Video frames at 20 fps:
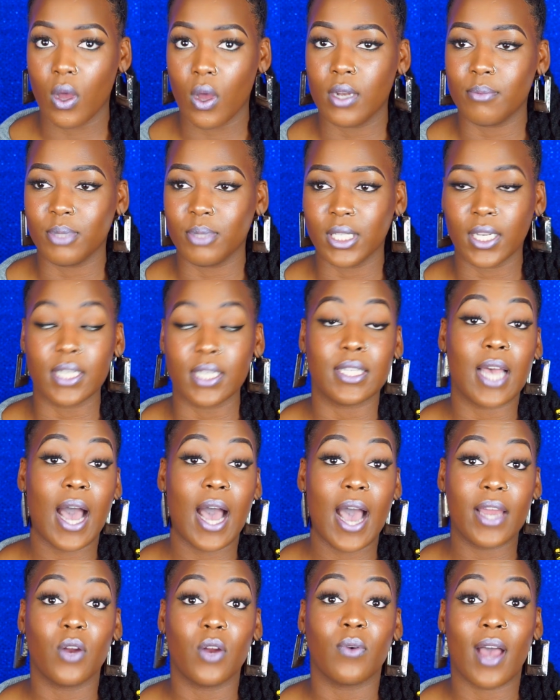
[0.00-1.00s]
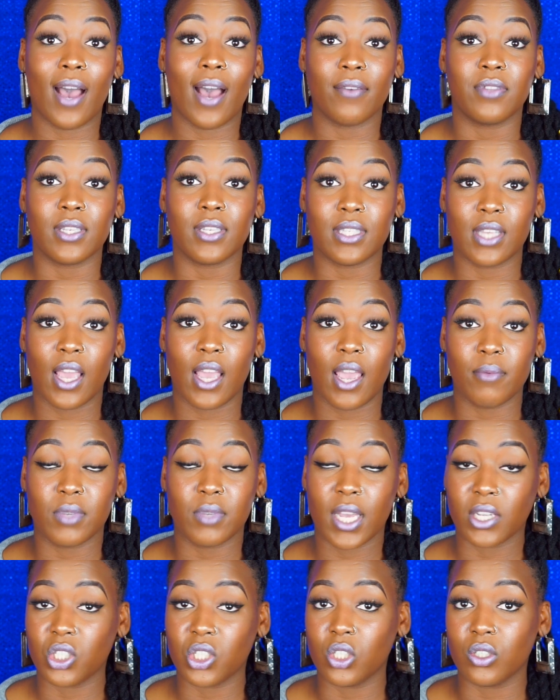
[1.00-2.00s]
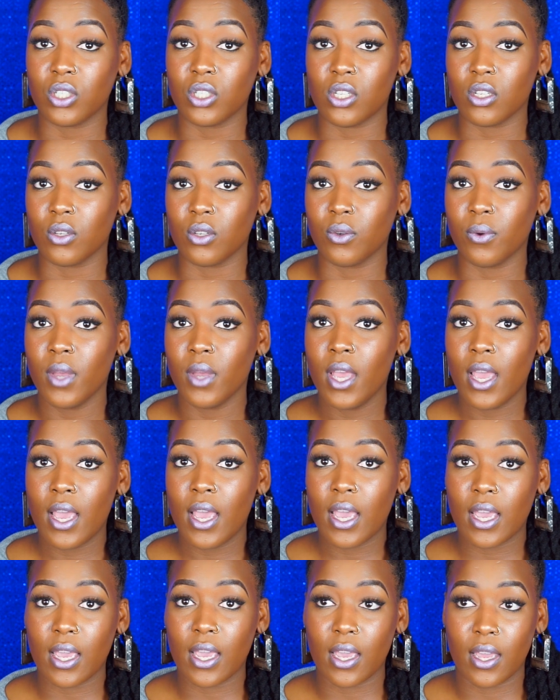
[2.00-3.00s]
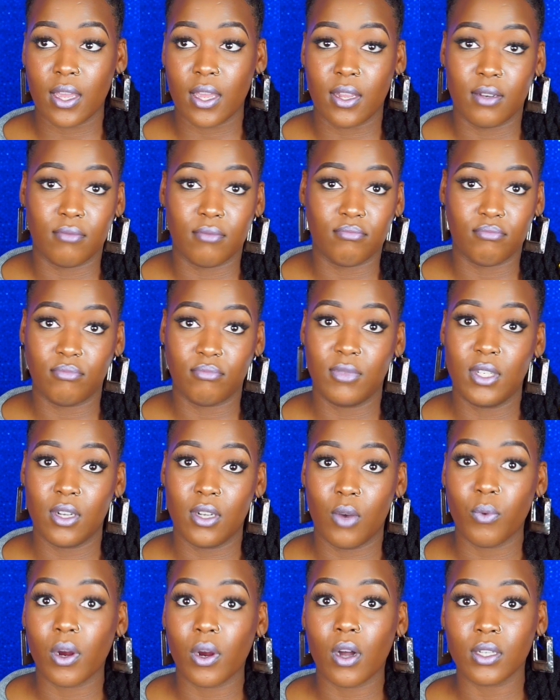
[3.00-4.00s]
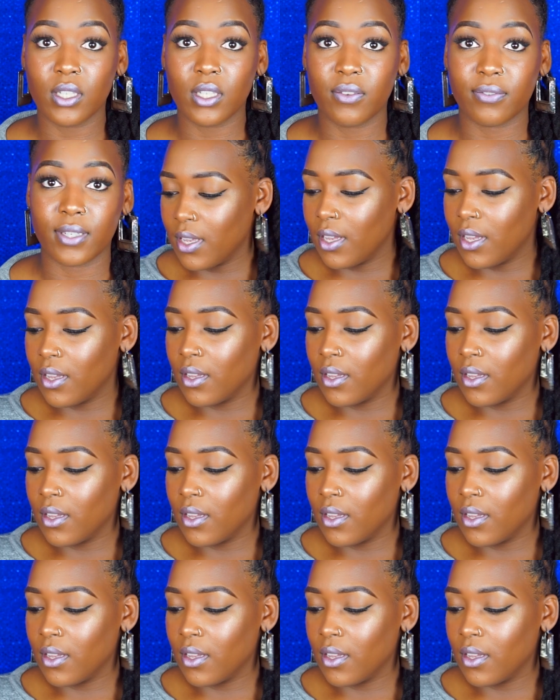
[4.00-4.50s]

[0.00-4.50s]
because I don't have the same texture as you, and you know, we're all different.